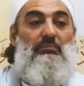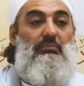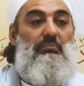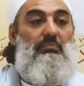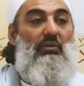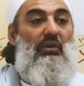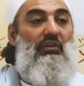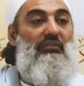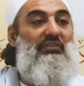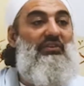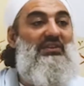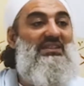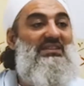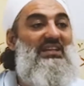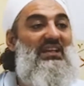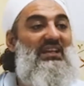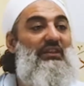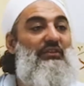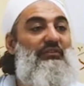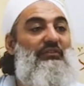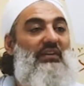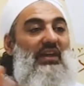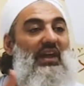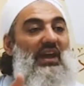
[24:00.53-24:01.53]
prophets, they
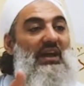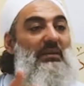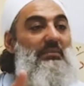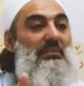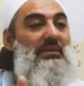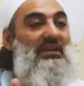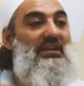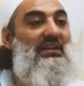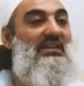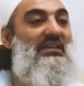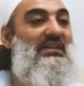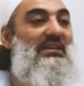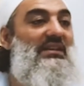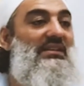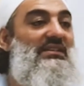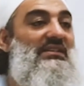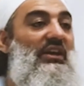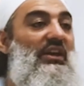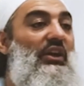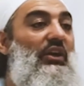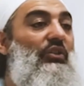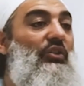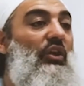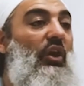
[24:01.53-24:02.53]
lived for how many years?
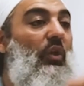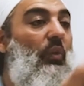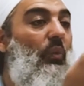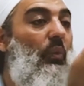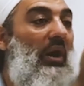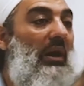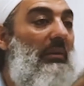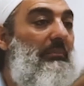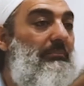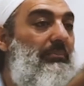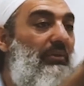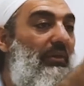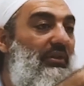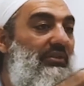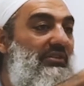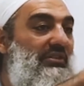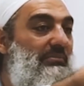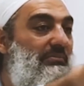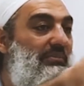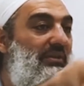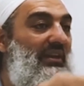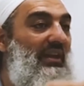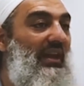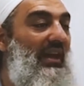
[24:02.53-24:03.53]
Not one person
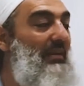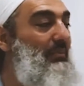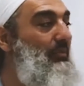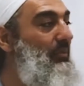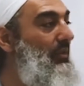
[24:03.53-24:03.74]
became